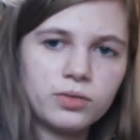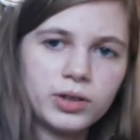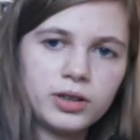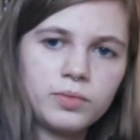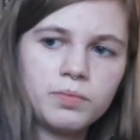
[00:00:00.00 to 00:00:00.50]
as
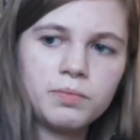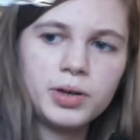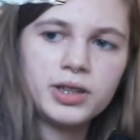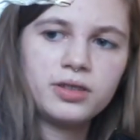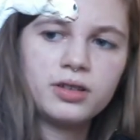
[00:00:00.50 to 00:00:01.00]
well.
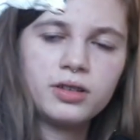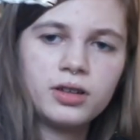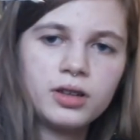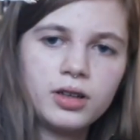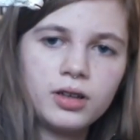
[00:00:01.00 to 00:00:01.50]
But
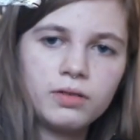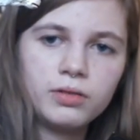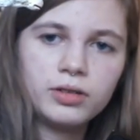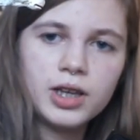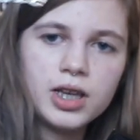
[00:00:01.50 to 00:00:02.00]

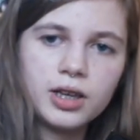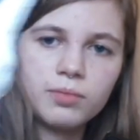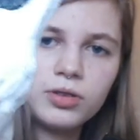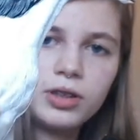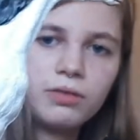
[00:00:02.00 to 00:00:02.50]
we'll take
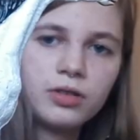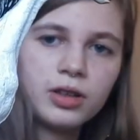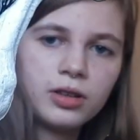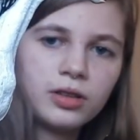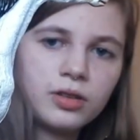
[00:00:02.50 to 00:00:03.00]
him. So yeah, we just
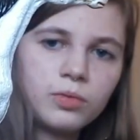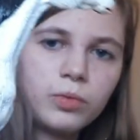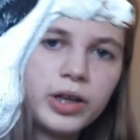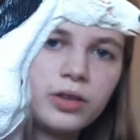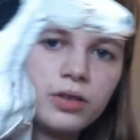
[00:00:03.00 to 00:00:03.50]
got like this
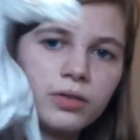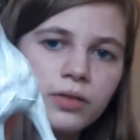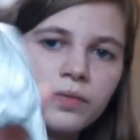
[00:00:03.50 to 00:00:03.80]
white dude.